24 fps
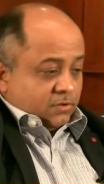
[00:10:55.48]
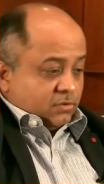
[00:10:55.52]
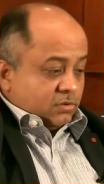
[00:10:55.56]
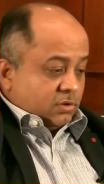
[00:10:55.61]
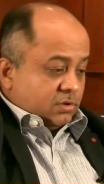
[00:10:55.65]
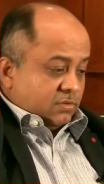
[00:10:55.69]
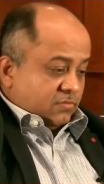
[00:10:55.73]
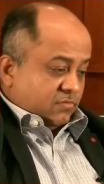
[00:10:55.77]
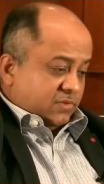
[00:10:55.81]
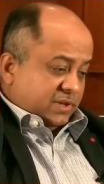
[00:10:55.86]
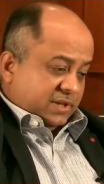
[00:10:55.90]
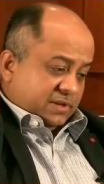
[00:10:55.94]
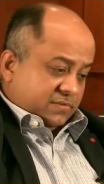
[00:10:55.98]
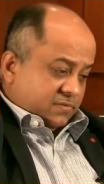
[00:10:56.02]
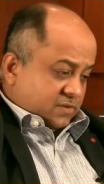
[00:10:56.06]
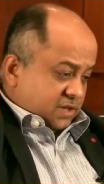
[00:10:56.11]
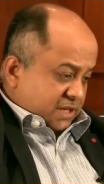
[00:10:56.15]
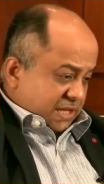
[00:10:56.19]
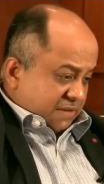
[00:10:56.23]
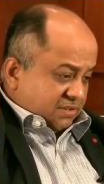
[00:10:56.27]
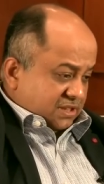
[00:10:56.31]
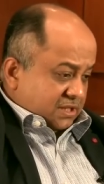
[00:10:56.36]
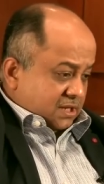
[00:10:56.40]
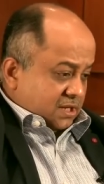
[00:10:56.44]
So we are
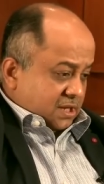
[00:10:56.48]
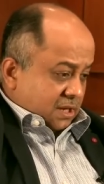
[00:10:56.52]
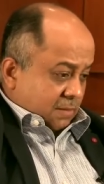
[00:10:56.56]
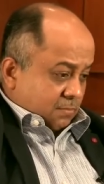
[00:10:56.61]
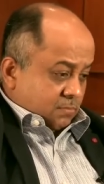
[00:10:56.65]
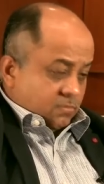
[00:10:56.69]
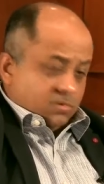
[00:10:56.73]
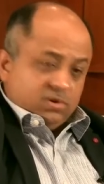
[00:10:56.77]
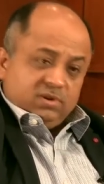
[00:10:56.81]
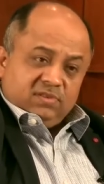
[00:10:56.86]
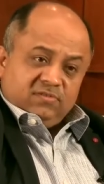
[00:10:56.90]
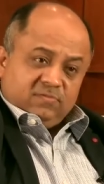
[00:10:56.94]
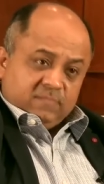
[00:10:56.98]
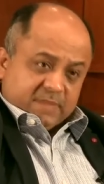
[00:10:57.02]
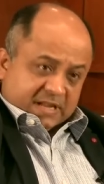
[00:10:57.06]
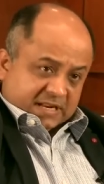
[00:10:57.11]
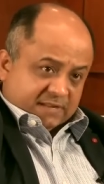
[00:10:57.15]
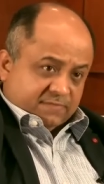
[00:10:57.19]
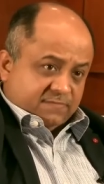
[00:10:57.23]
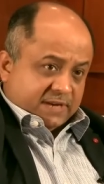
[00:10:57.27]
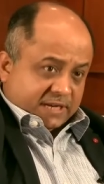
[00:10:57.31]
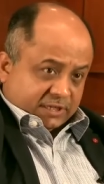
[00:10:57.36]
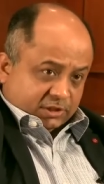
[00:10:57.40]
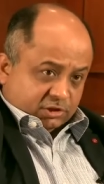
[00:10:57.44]
working with a number of
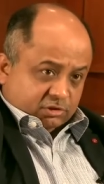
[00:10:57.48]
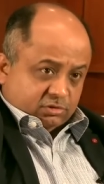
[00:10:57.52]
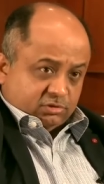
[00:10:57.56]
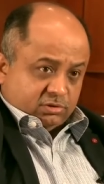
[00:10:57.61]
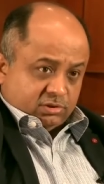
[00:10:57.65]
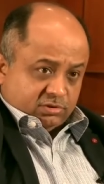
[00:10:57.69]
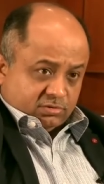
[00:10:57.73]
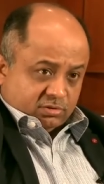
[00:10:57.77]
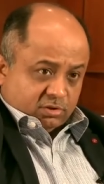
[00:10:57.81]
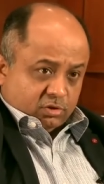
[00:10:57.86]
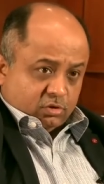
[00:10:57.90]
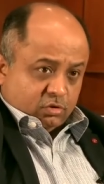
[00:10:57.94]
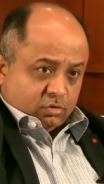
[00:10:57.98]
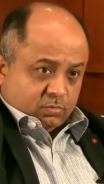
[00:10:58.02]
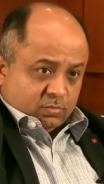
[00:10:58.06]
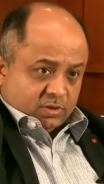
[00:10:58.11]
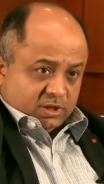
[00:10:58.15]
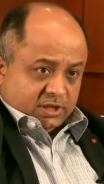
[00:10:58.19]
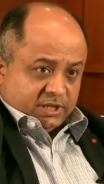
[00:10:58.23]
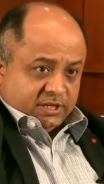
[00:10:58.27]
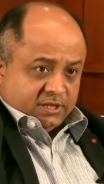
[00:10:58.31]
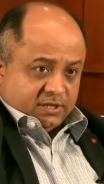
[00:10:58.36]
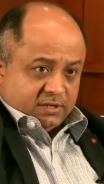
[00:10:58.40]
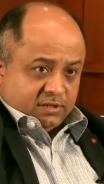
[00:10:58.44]
manufacturers
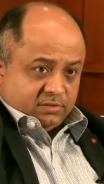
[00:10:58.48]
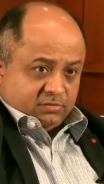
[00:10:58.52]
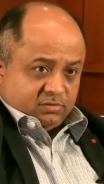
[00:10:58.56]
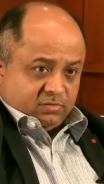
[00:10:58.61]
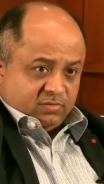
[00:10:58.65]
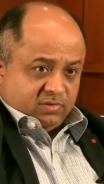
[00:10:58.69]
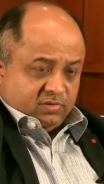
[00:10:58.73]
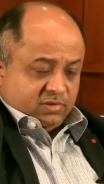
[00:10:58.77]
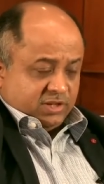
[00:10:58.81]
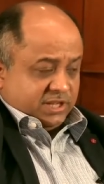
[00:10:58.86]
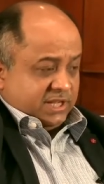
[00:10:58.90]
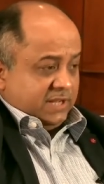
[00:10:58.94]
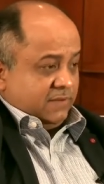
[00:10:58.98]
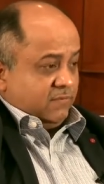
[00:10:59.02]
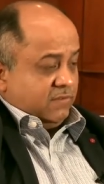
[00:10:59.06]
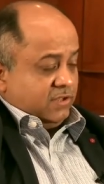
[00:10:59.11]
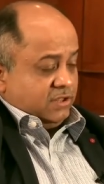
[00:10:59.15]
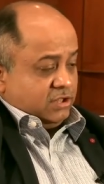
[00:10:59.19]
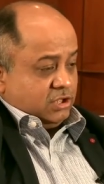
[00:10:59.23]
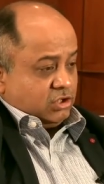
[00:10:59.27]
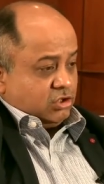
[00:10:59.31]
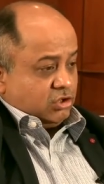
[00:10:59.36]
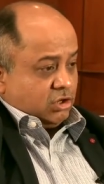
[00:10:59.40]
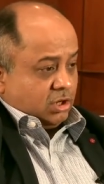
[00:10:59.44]
globally. Uh, so we're working
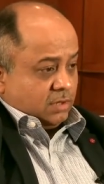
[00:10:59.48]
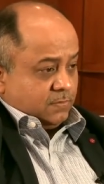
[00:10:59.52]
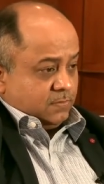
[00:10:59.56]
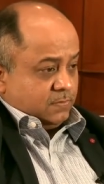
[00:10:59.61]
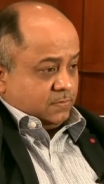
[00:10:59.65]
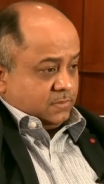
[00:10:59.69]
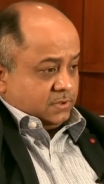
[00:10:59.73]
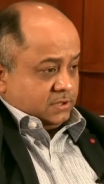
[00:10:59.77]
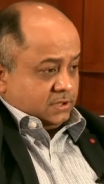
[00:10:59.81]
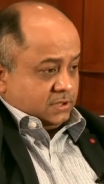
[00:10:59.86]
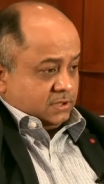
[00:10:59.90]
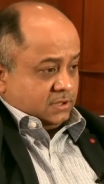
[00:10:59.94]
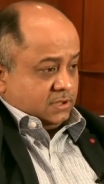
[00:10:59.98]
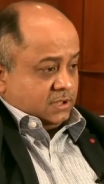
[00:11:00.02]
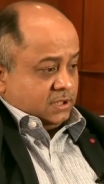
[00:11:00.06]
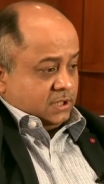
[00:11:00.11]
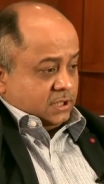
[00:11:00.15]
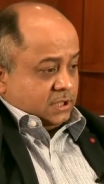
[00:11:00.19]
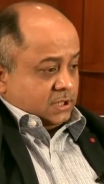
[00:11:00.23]
with the top, uh,